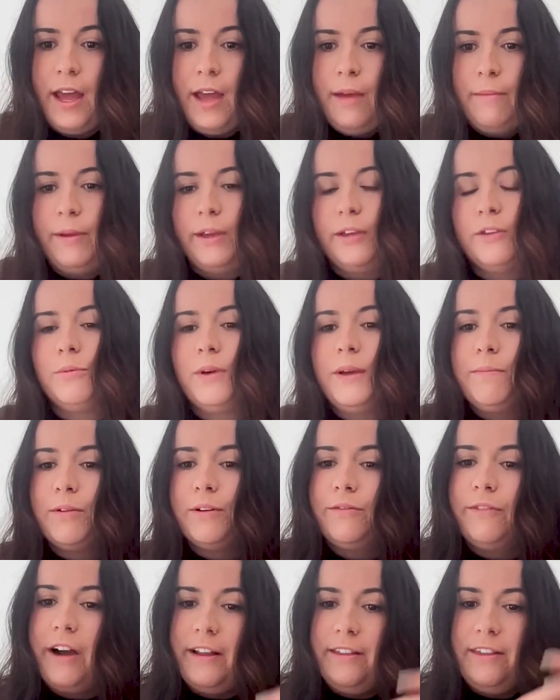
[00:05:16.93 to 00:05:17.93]
because we
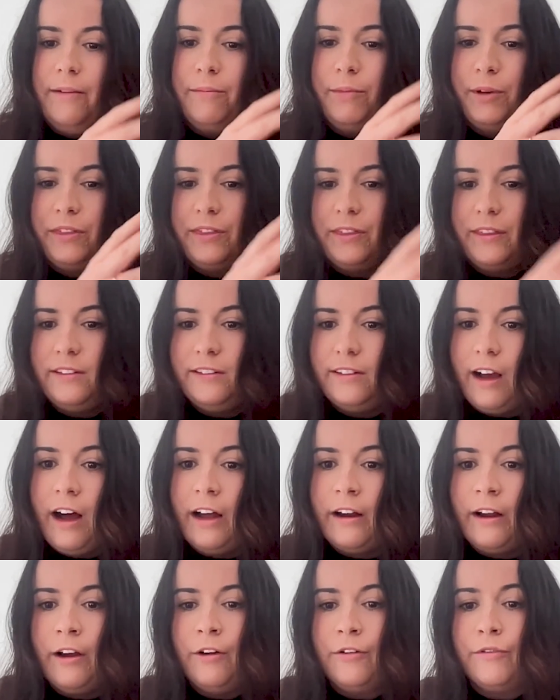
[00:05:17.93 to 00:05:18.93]
provide them with the
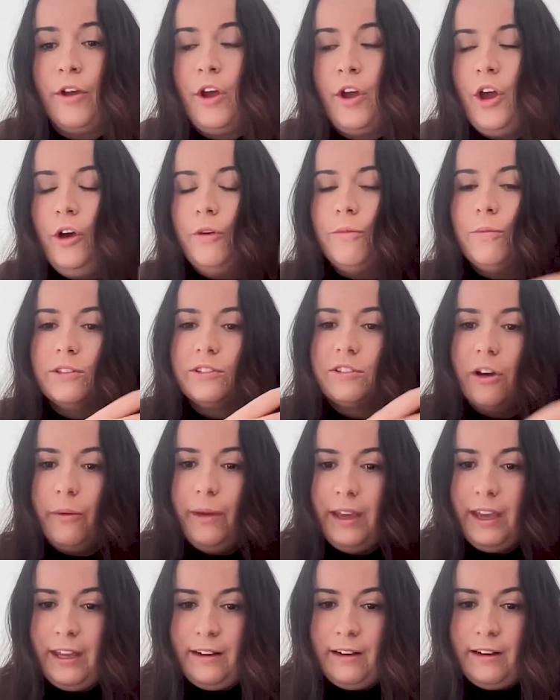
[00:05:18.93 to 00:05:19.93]
data of what's
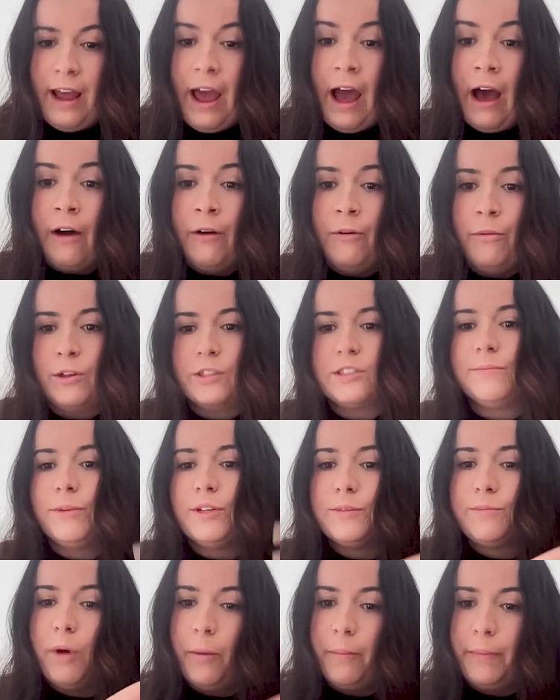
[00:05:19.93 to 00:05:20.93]
going in and out, what's
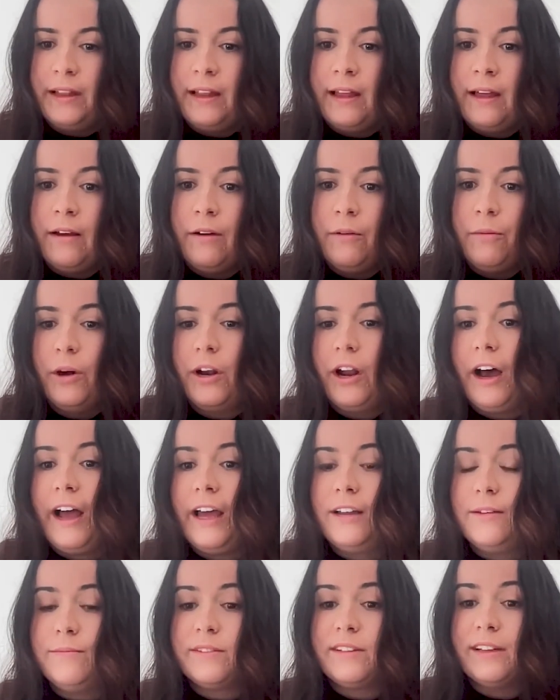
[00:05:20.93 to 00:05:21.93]
most popular, what
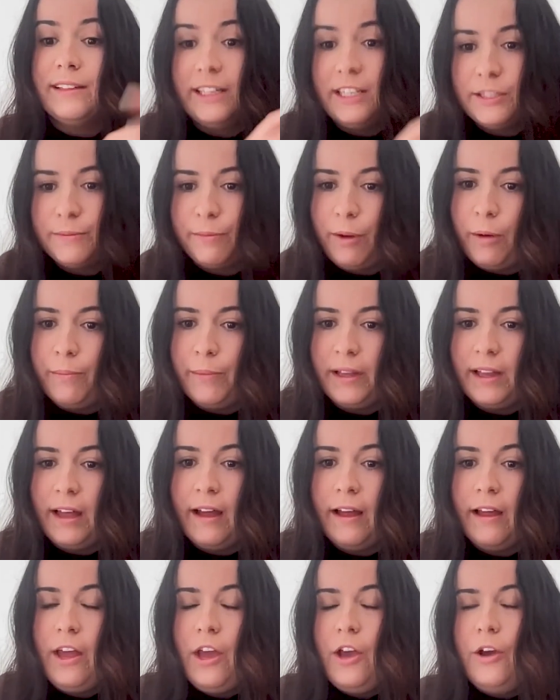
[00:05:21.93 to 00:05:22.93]
items are least
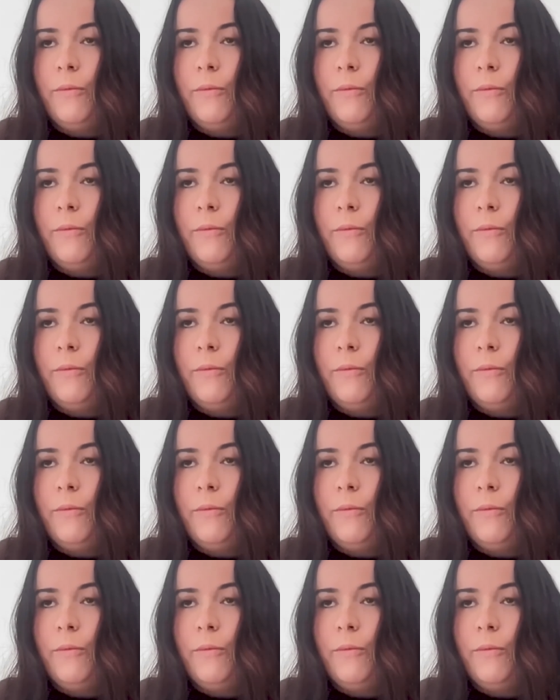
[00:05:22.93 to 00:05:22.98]
popular,